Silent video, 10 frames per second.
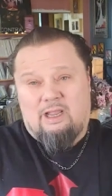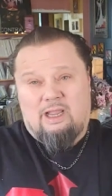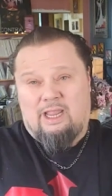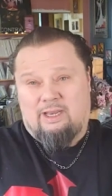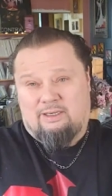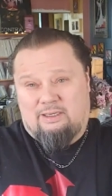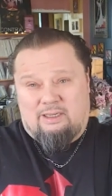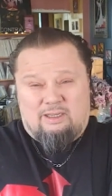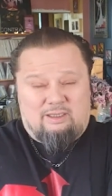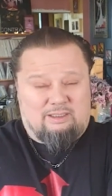And
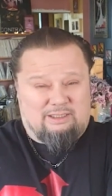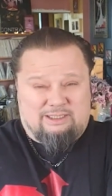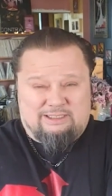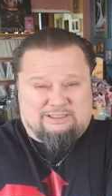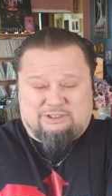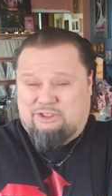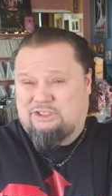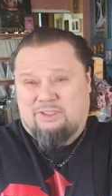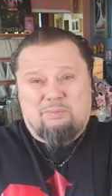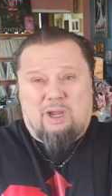it's
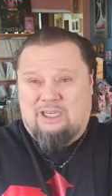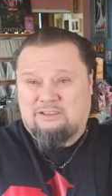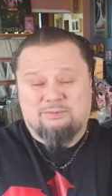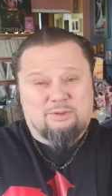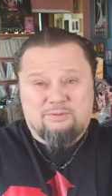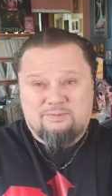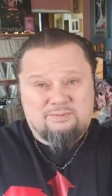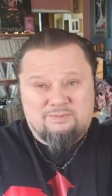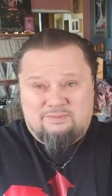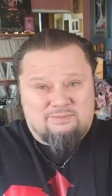just impossible.
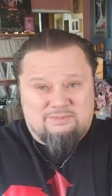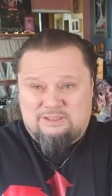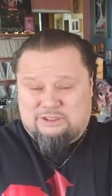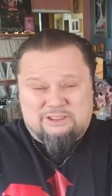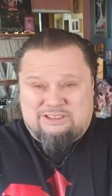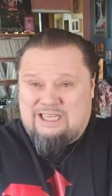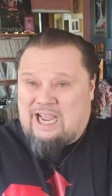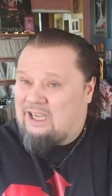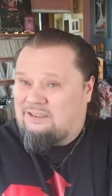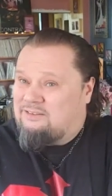It's just
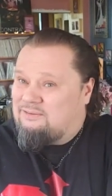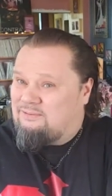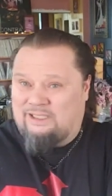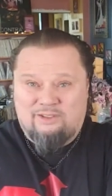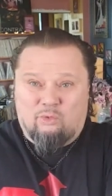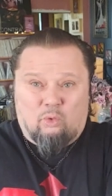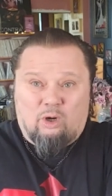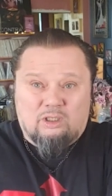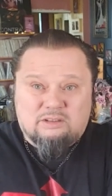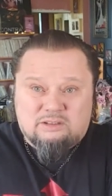not in the
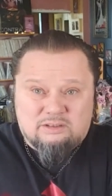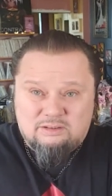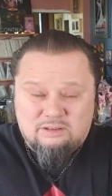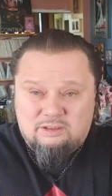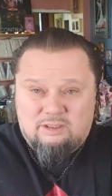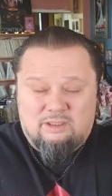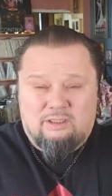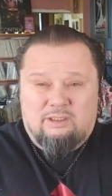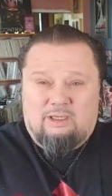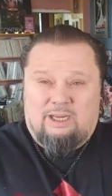works.
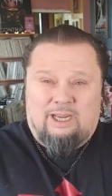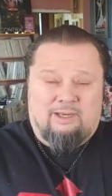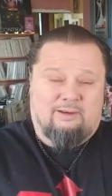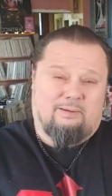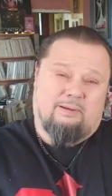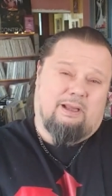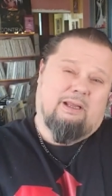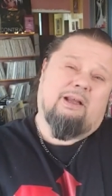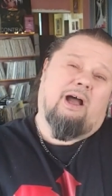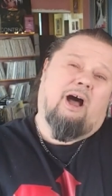And
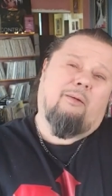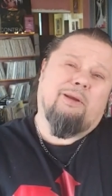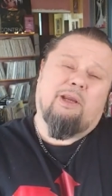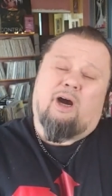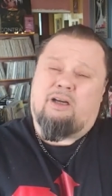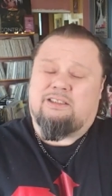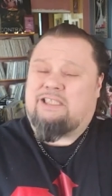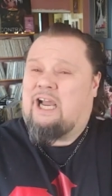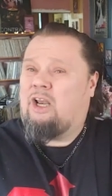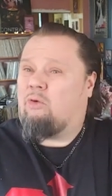I'll be
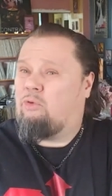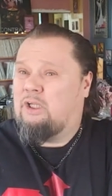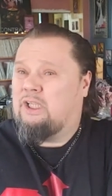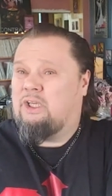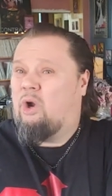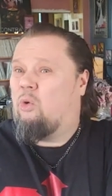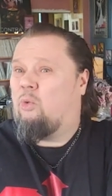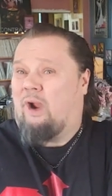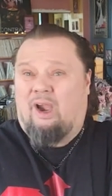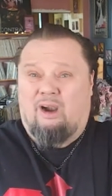honest, I don't really know
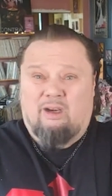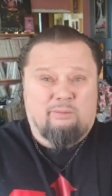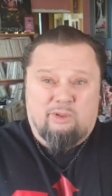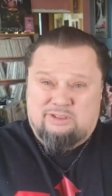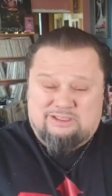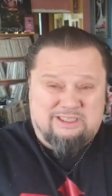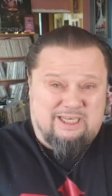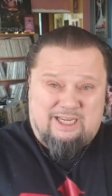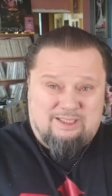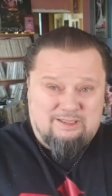where in music
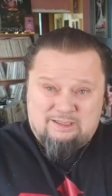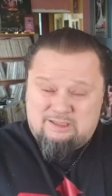today